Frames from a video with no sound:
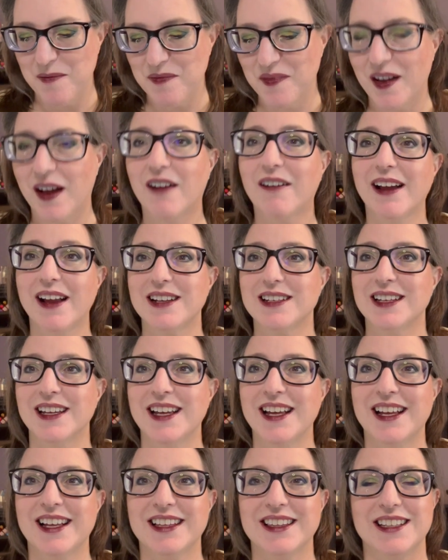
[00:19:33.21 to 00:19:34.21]
All right,
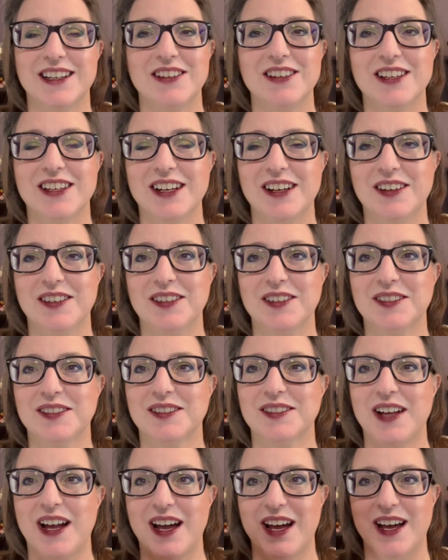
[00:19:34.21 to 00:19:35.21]
there you go.
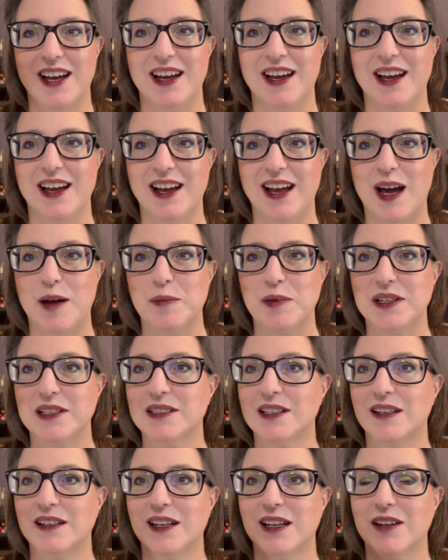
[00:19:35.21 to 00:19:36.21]
Happy
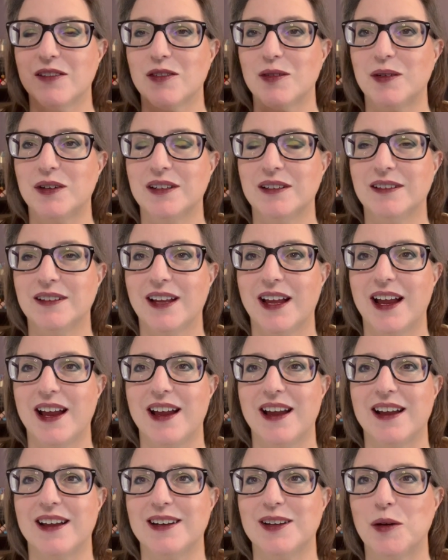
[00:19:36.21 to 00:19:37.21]
Sunday, everyone,
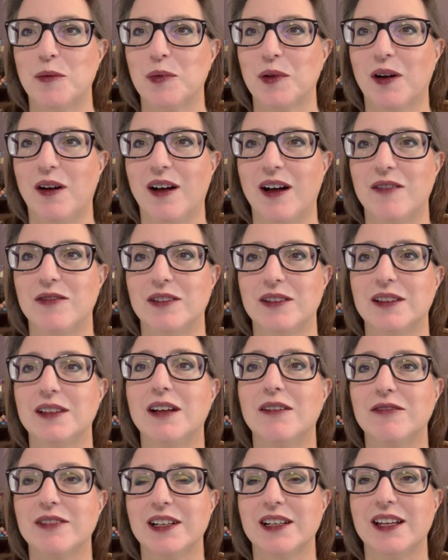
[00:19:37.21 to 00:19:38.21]
and hope you all have a
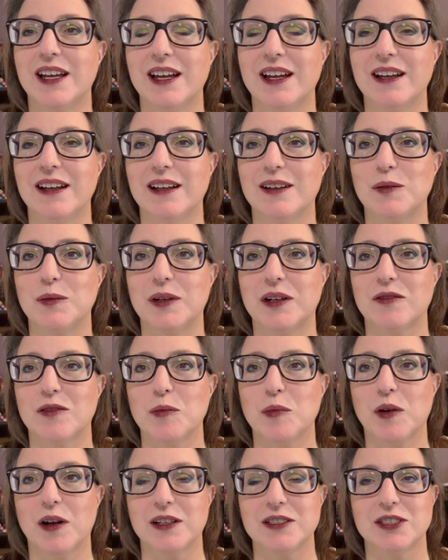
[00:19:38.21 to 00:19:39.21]
lovely day, and whatever
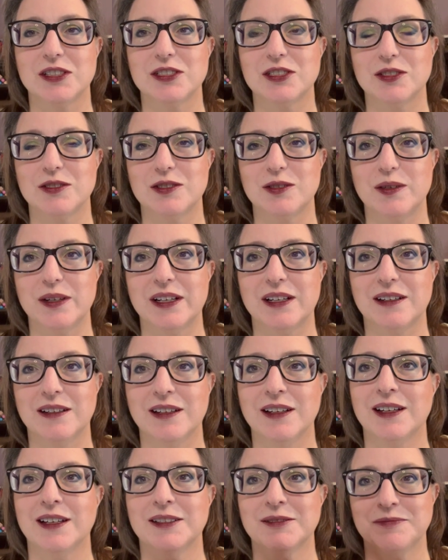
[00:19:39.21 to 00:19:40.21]
projects you're doing,
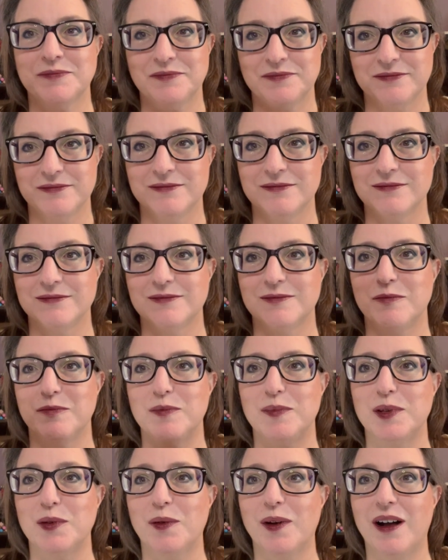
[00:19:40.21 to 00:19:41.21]

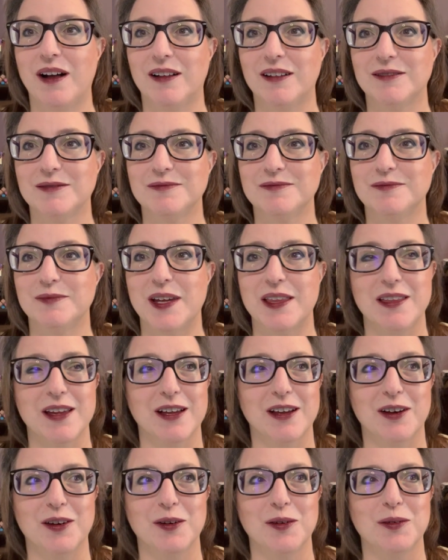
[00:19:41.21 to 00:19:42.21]
be well. May they
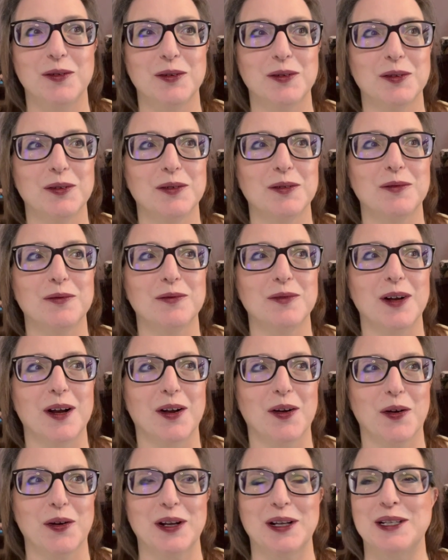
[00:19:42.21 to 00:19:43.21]
go
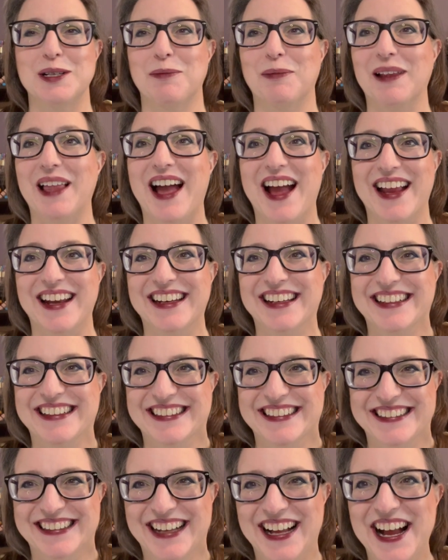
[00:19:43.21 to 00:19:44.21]
according to plan.
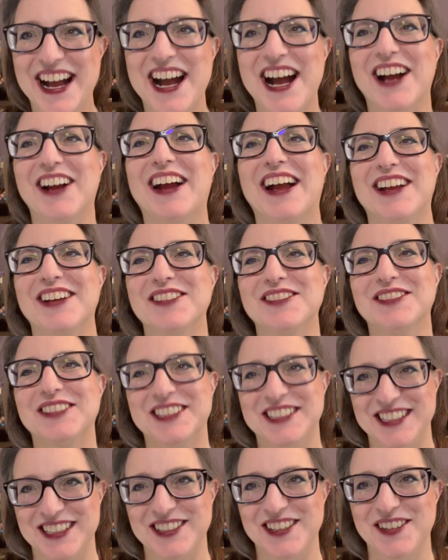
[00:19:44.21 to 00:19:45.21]
All right, we'll
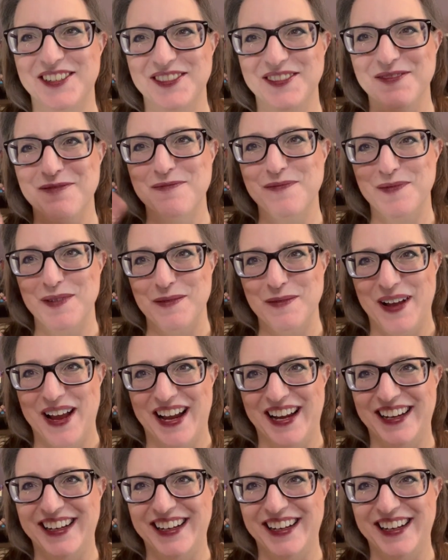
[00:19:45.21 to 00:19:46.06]
see you. Bye-bye.